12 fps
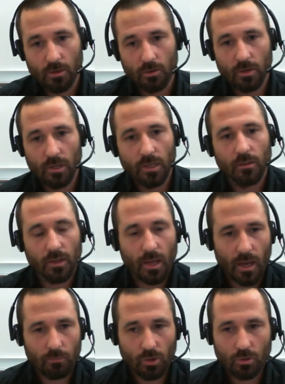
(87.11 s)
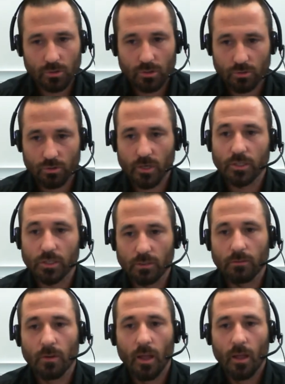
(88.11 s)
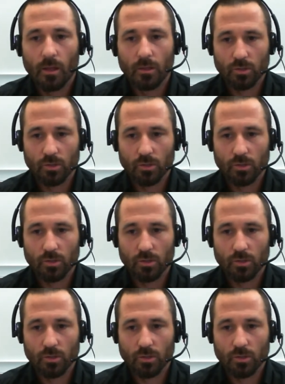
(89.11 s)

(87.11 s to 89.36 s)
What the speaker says: and then you need to get the carbon concentration